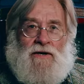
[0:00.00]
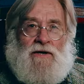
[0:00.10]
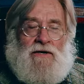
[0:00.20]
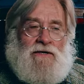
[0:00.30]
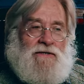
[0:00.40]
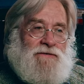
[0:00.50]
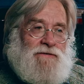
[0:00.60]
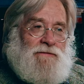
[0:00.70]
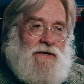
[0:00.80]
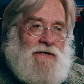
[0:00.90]
uh,
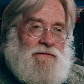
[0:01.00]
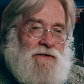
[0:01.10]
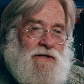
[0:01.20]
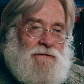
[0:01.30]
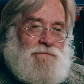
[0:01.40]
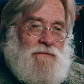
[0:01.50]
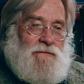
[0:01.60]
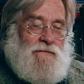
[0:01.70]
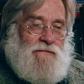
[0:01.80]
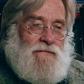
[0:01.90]
and um,
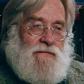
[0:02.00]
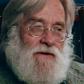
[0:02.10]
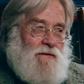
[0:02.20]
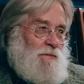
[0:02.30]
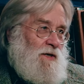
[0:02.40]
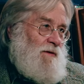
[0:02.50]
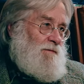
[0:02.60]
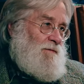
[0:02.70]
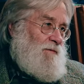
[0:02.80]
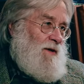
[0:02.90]
but
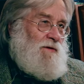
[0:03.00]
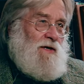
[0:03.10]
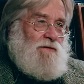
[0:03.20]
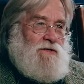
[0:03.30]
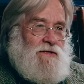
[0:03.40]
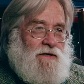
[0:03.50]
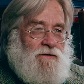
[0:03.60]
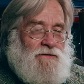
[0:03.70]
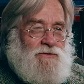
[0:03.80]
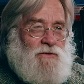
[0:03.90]
I've I think I've
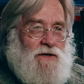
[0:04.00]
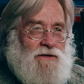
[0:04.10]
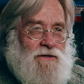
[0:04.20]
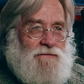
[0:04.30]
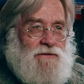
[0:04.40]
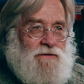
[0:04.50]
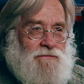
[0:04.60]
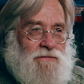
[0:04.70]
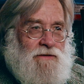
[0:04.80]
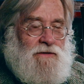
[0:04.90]
entitled this well enough to
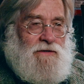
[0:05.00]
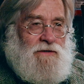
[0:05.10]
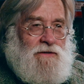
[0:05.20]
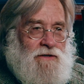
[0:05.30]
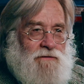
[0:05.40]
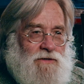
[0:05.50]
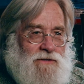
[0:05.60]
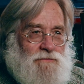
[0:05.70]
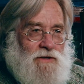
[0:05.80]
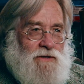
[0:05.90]
give me
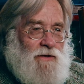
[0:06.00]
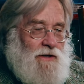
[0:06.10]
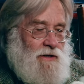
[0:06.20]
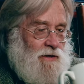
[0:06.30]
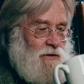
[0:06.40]
some leeway.